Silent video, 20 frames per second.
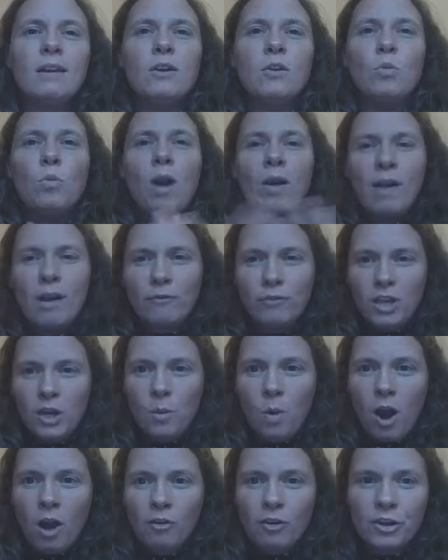Wherever
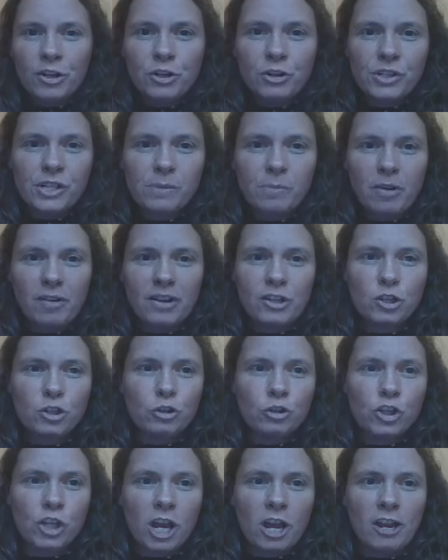you are on your
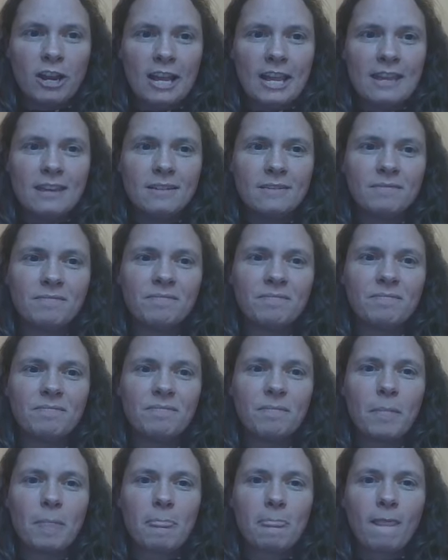spiritual journey,
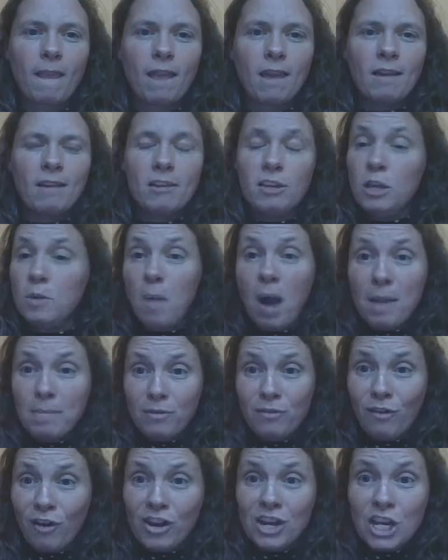you might
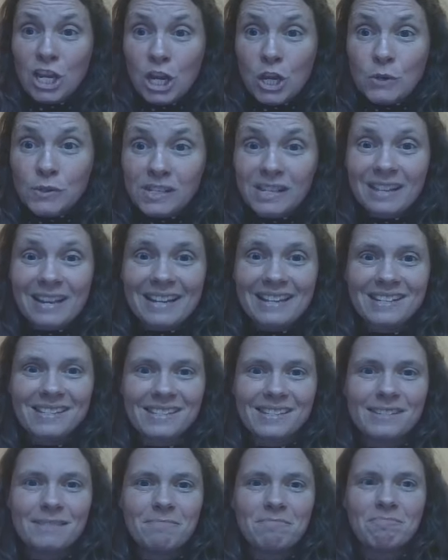be very new to
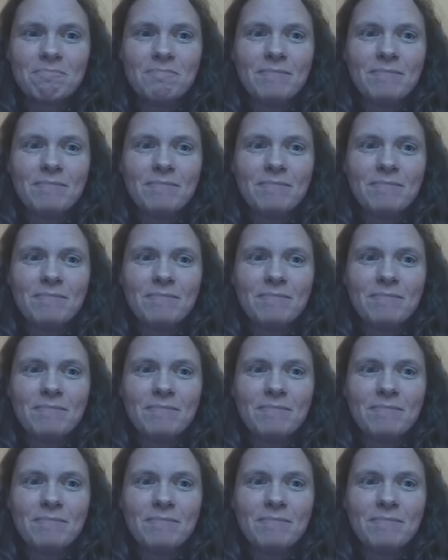this.